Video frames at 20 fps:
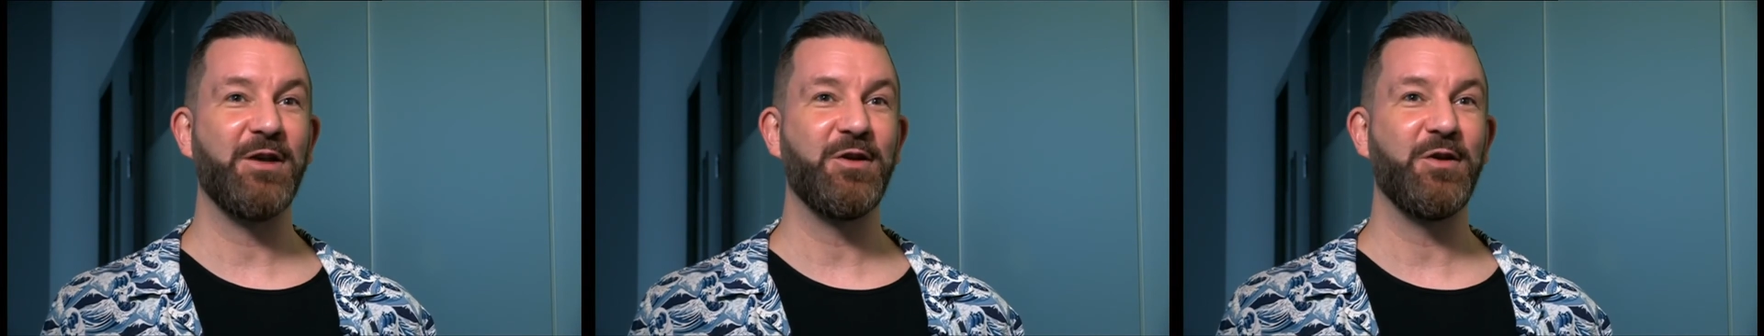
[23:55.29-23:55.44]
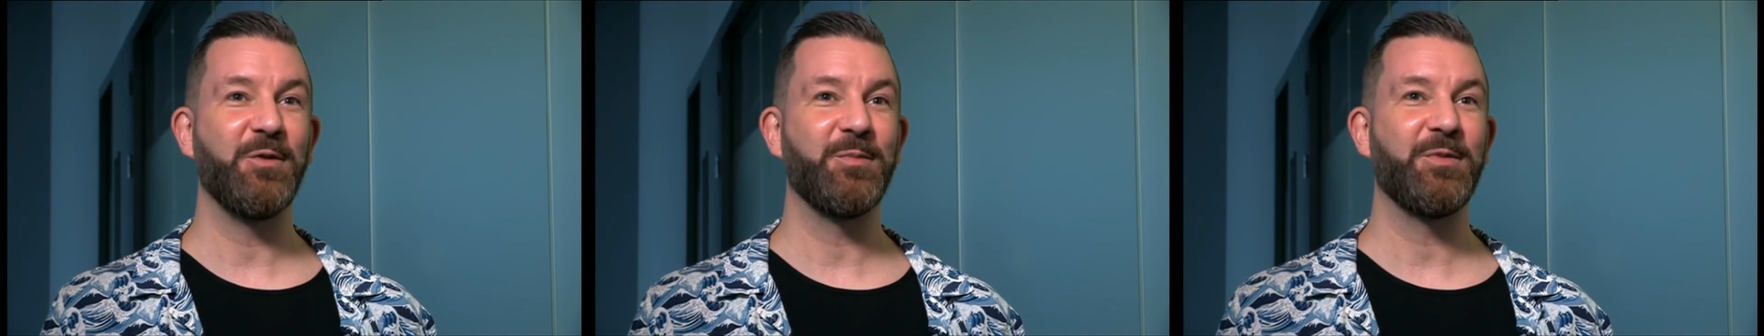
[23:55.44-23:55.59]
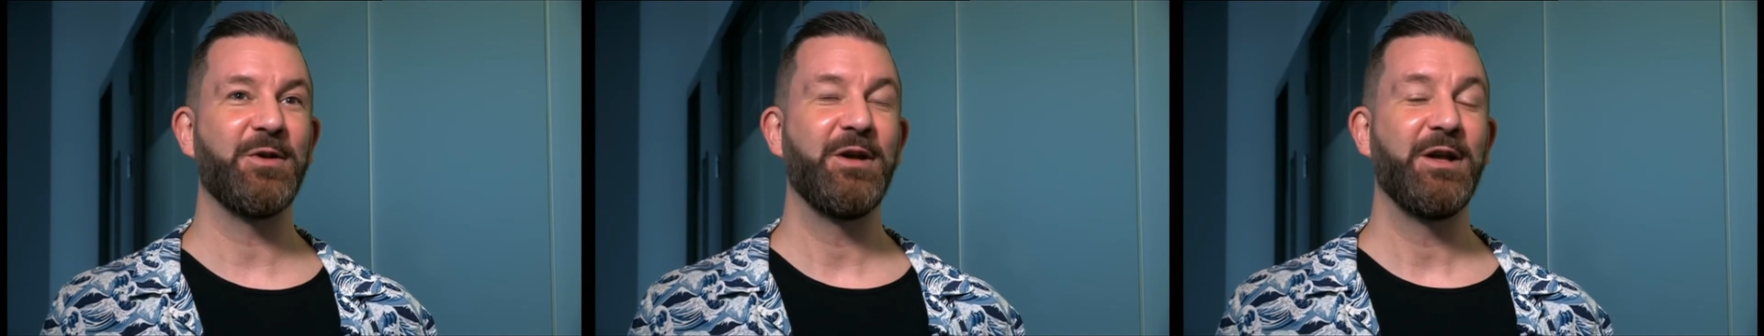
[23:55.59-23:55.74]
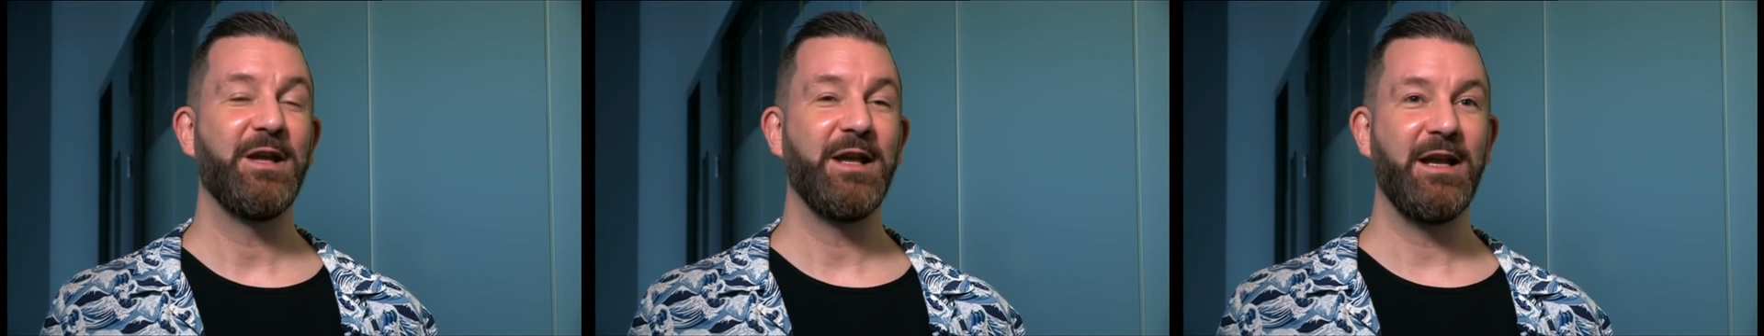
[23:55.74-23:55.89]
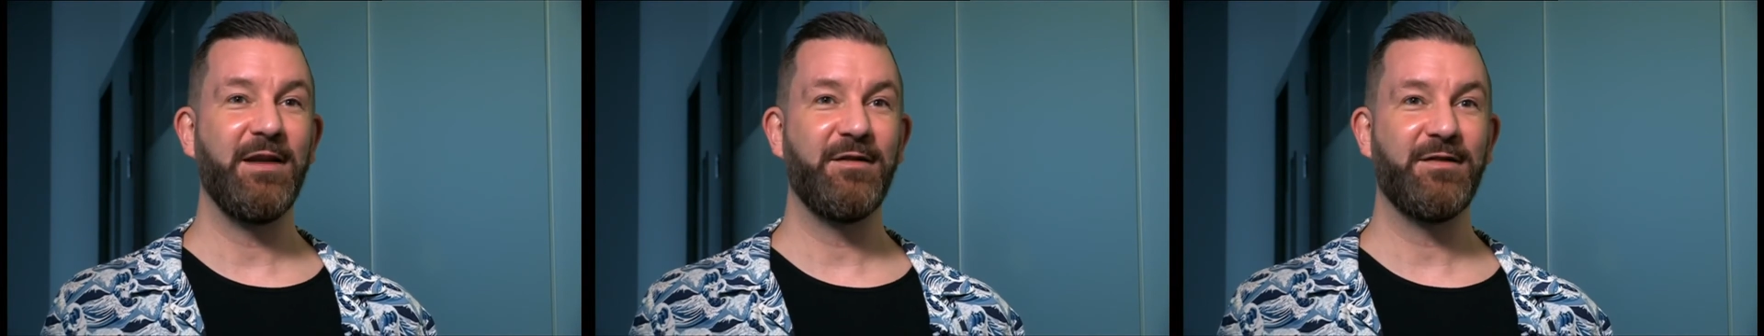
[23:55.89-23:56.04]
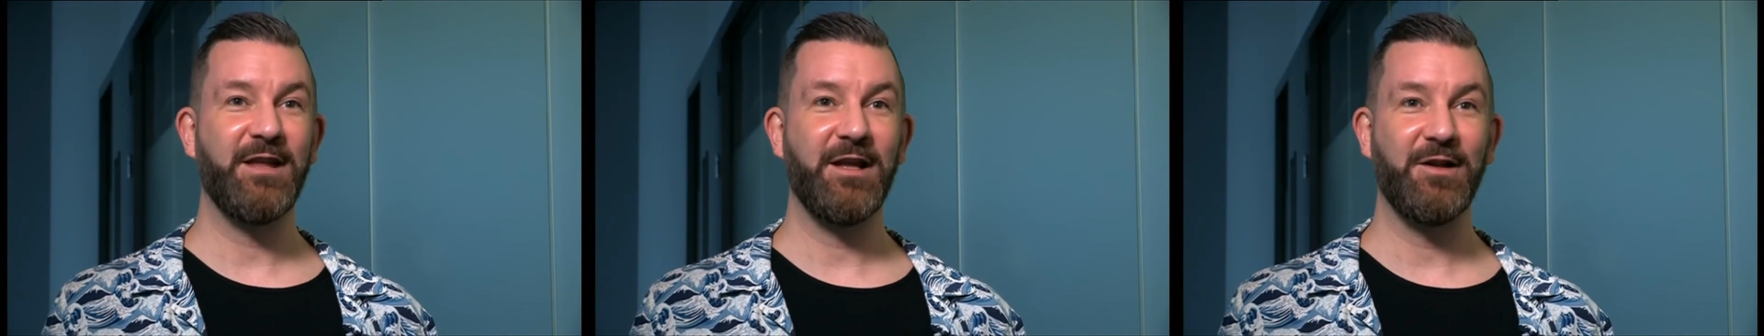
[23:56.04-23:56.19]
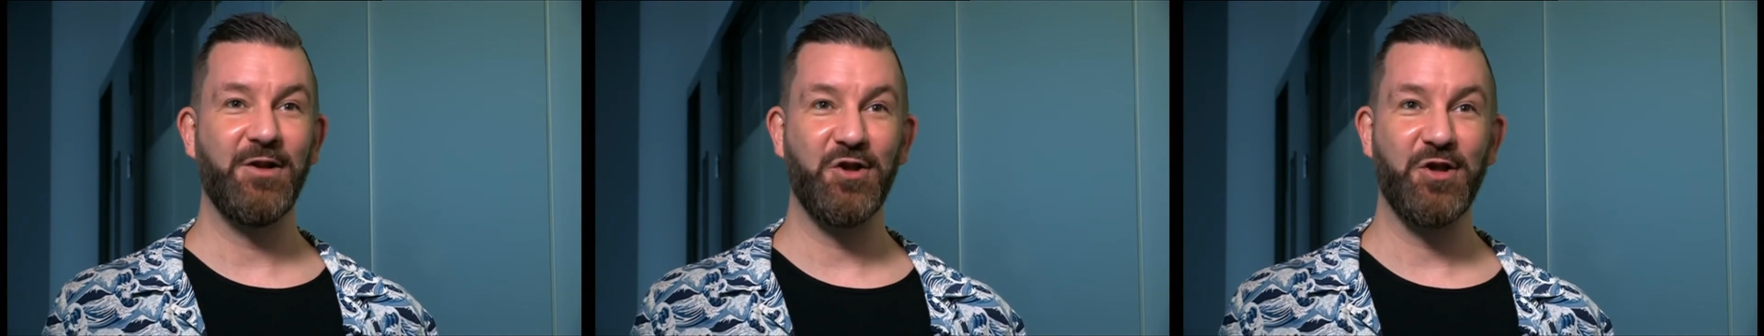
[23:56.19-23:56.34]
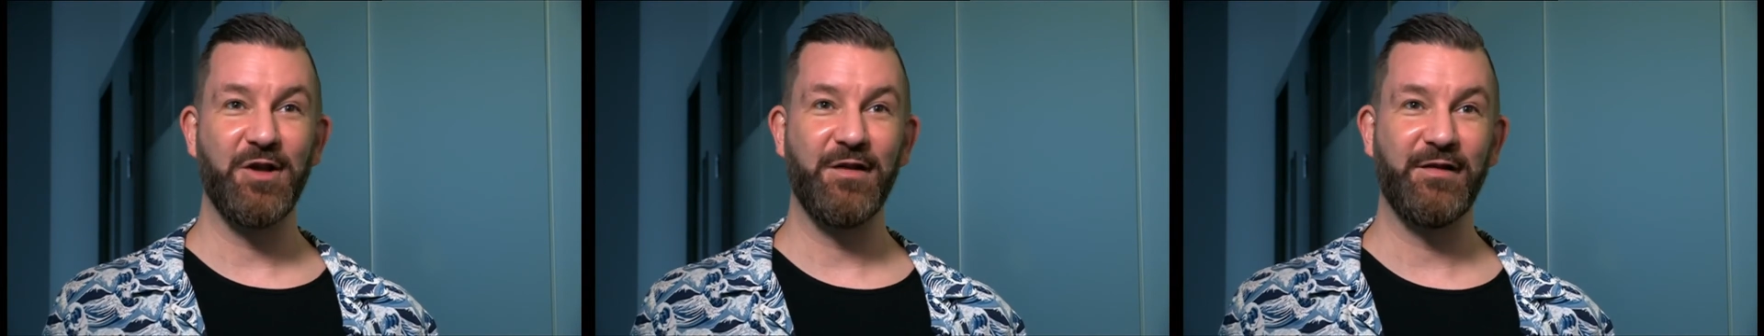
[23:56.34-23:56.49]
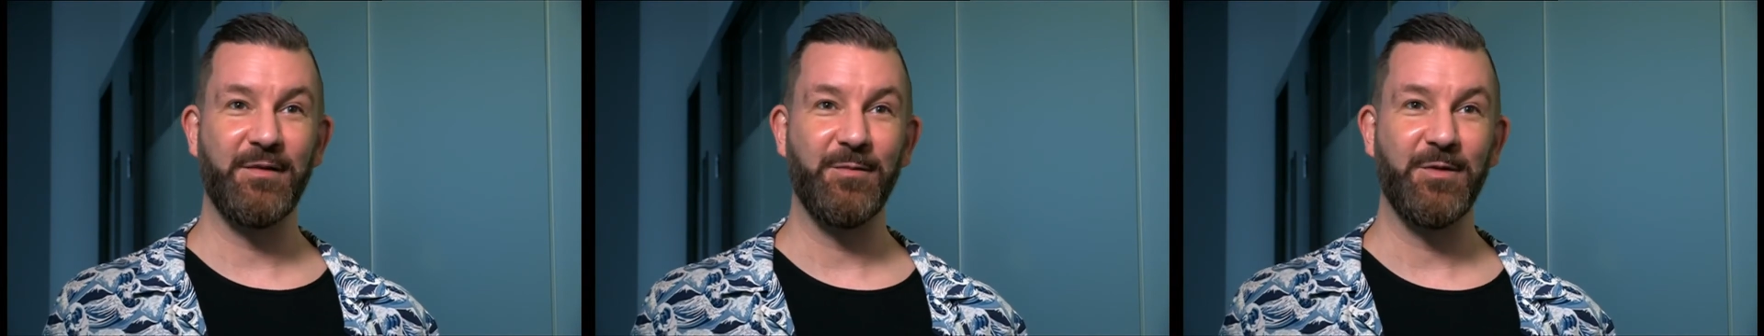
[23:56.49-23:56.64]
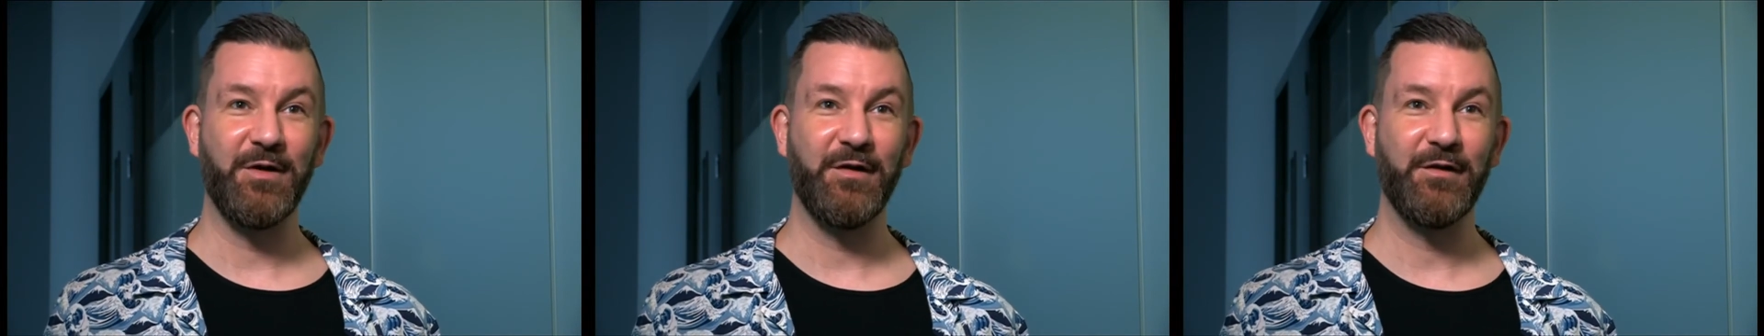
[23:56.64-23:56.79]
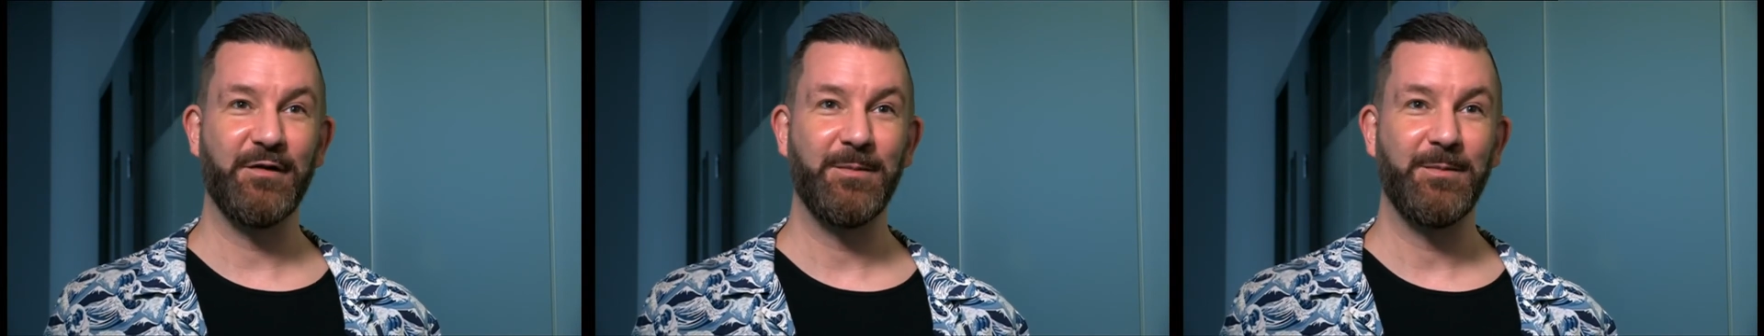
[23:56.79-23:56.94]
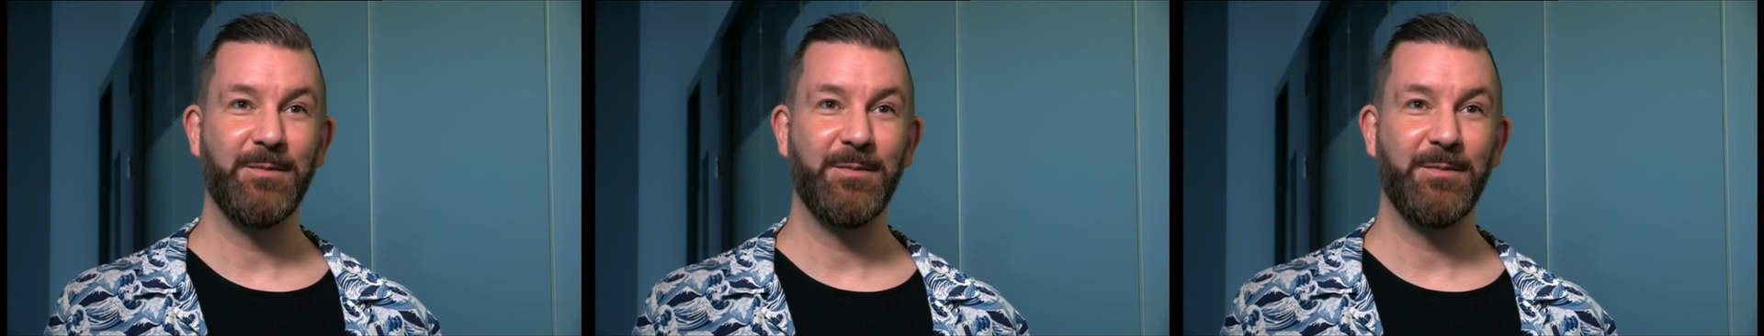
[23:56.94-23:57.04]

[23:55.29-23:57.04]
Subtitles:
up if they're legitimate.